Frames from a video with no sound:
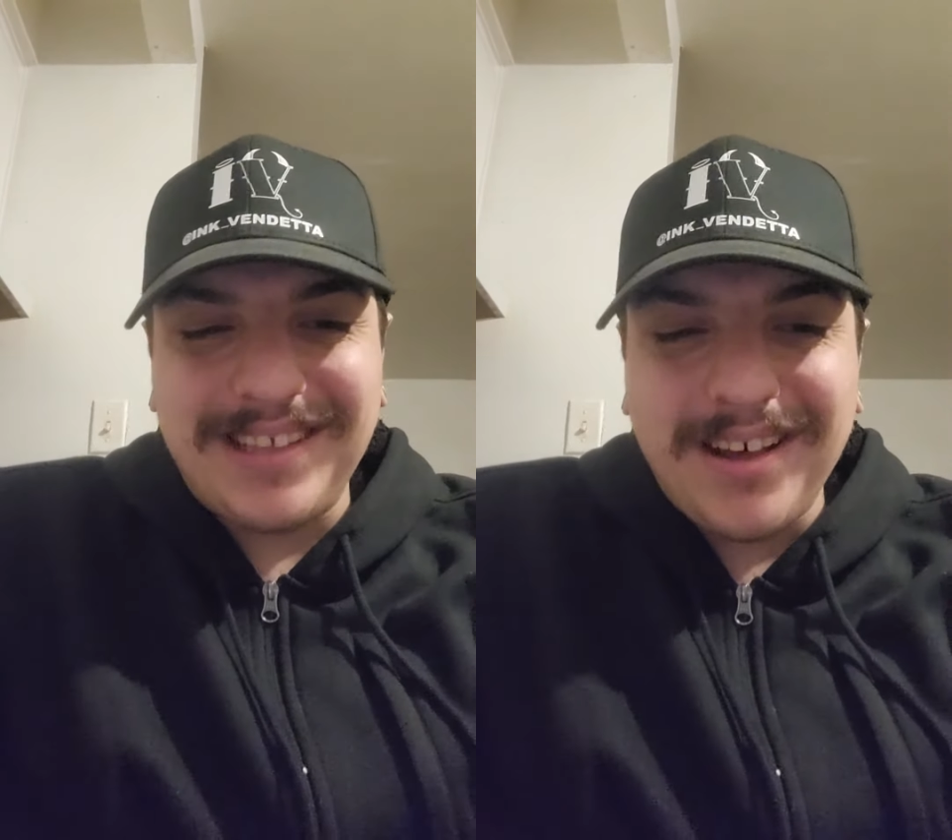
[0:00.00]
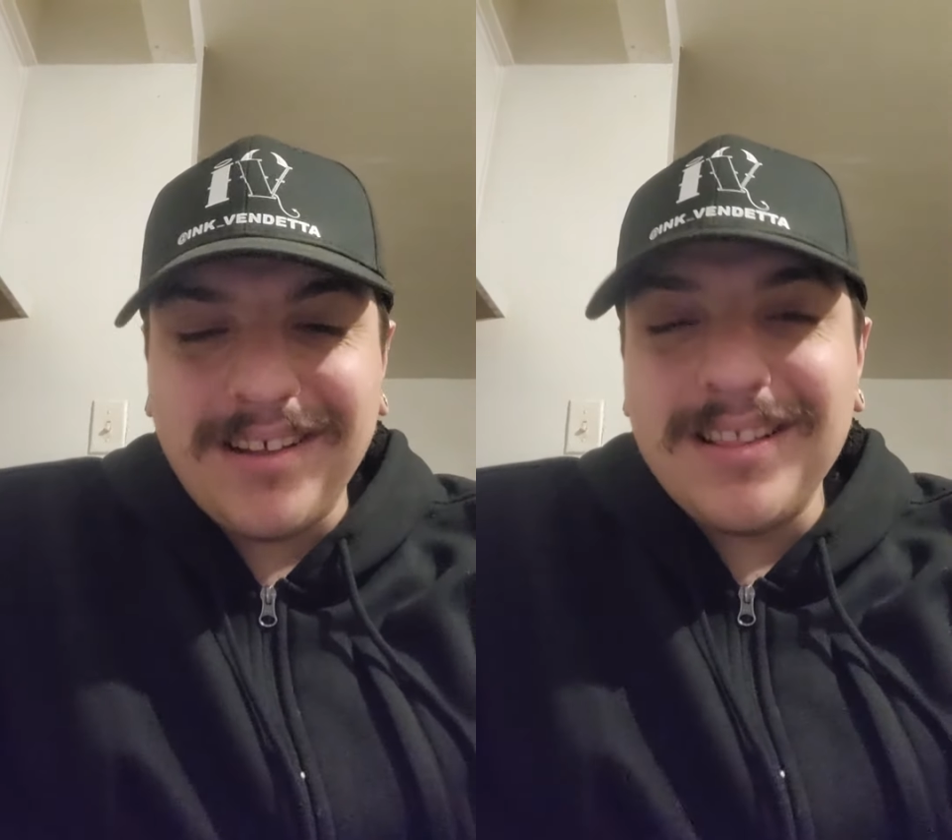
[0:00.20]

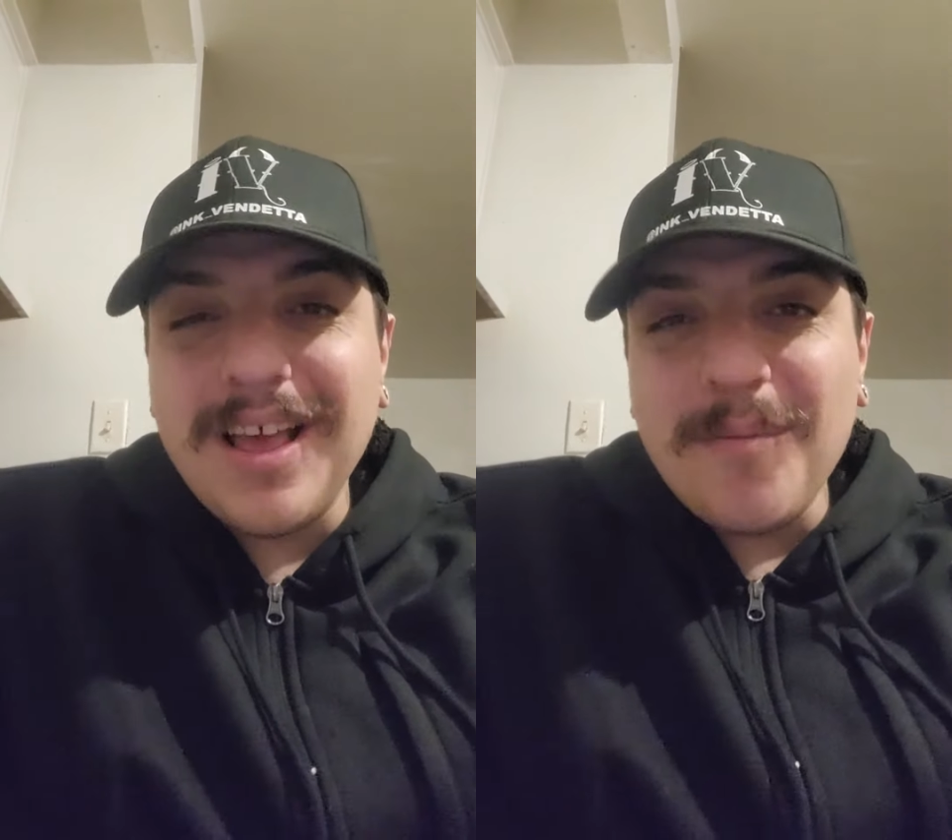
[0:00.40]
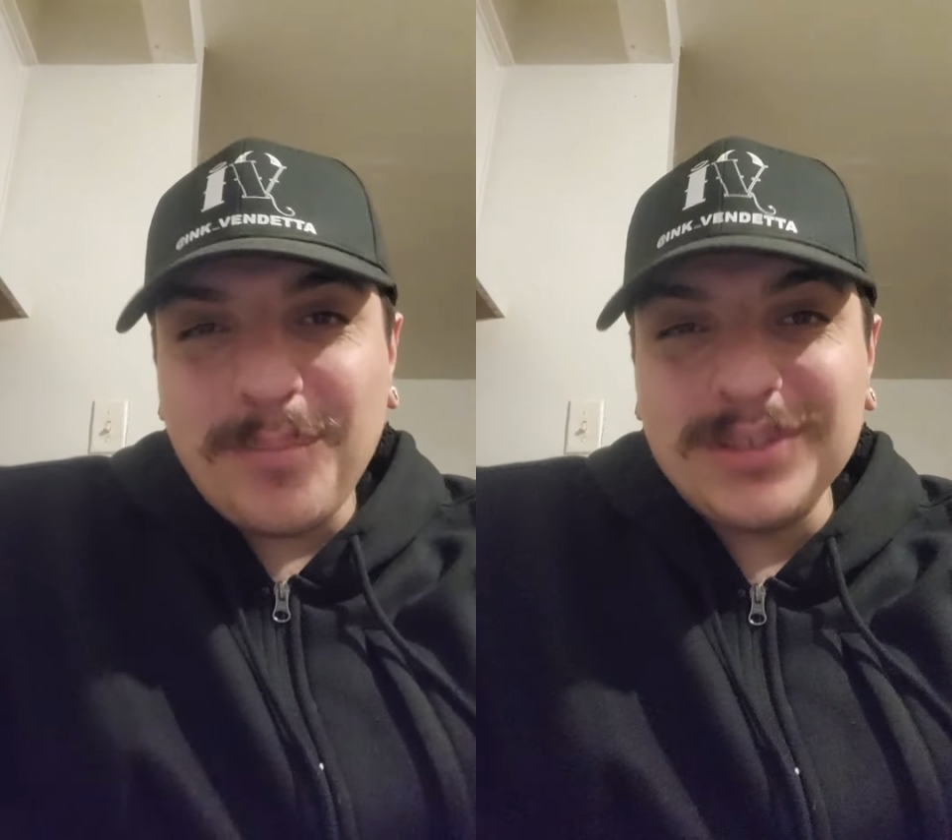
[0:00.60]

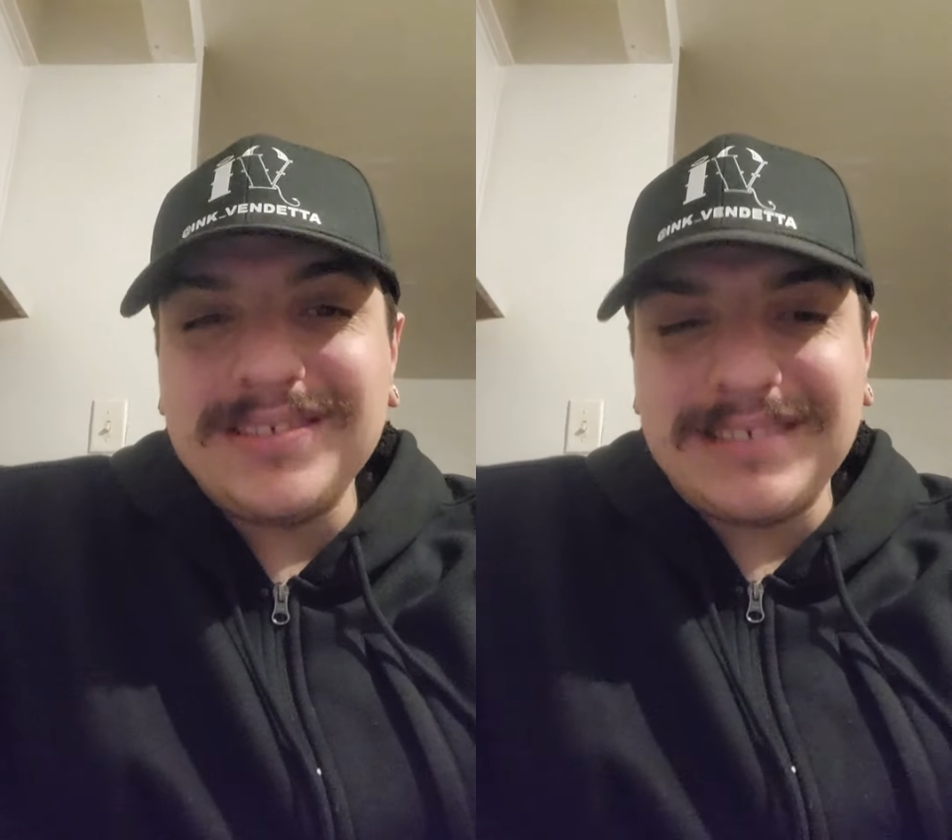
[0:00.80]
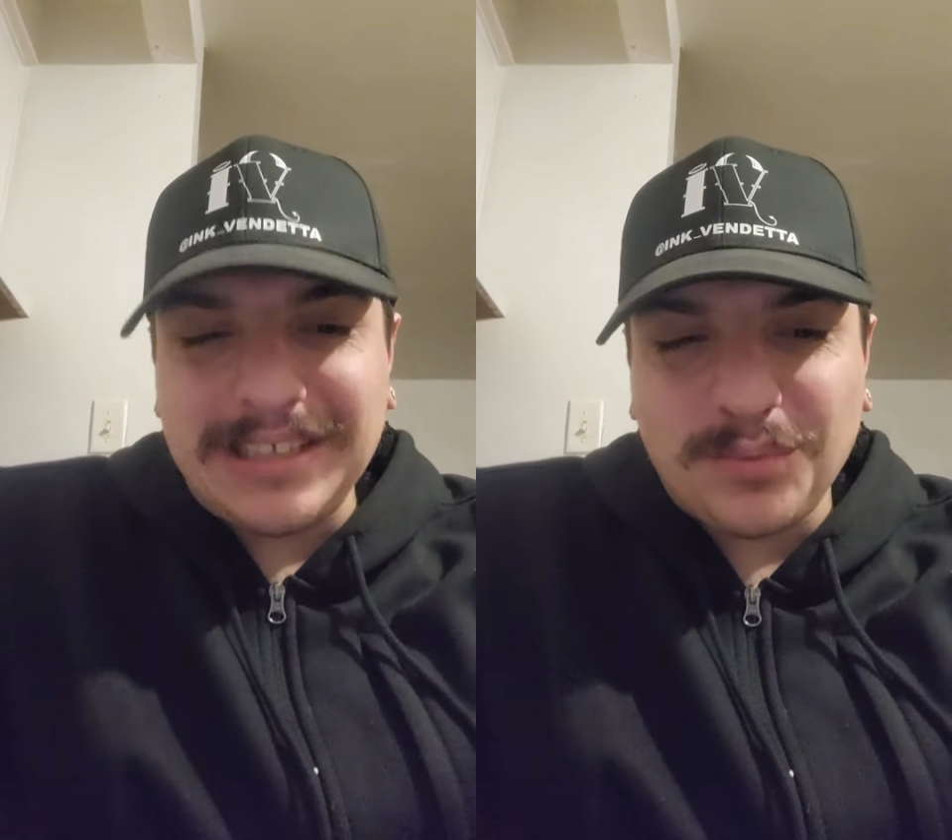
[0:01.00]
sell
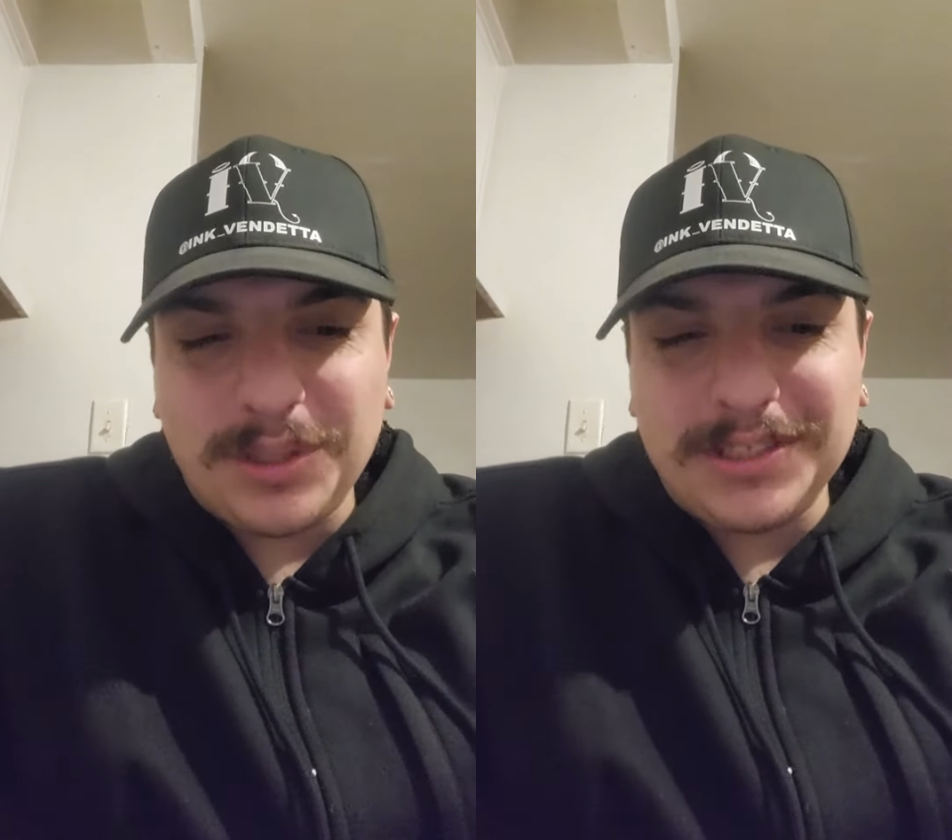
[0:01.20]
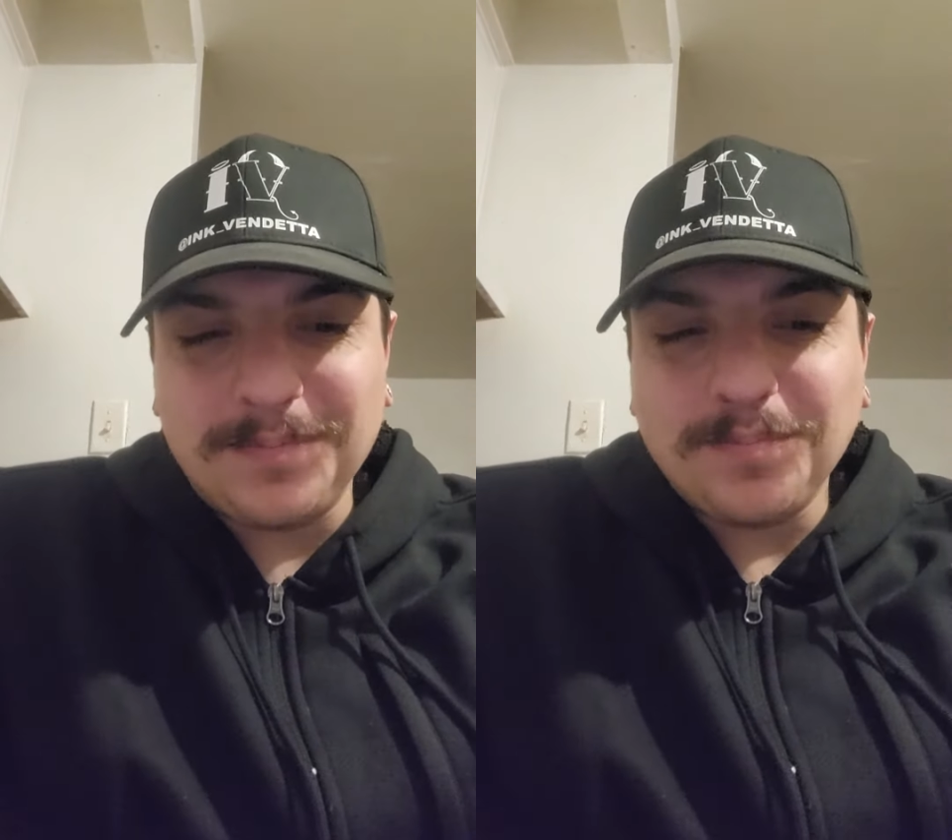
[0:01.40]
purses at
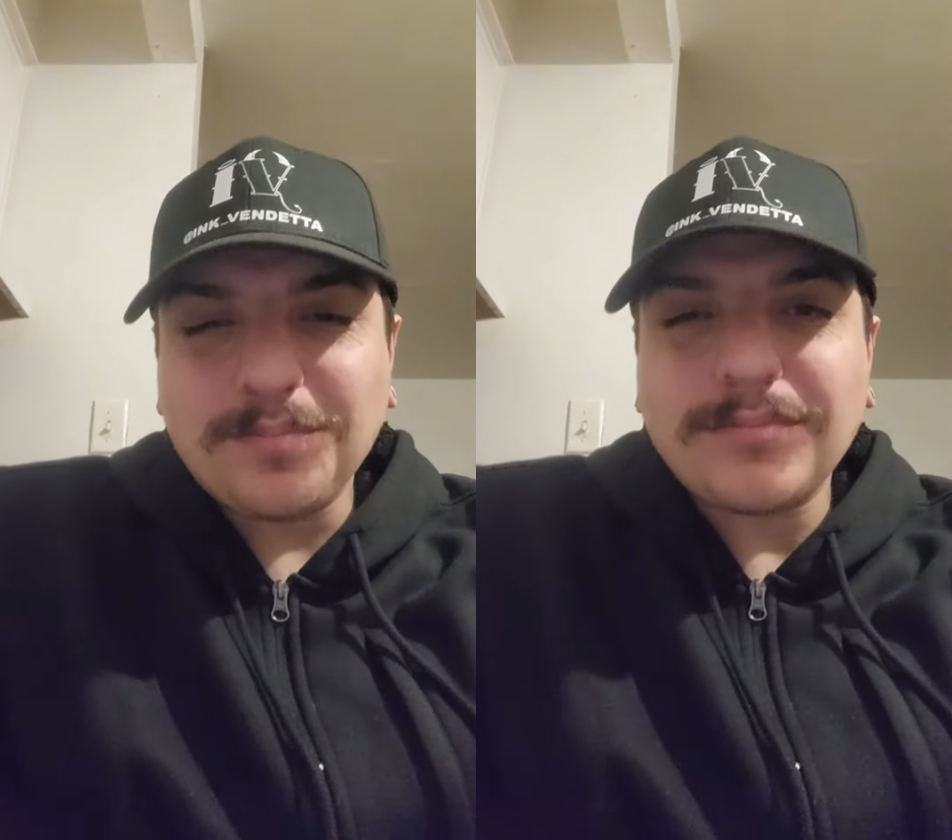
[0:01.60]
work,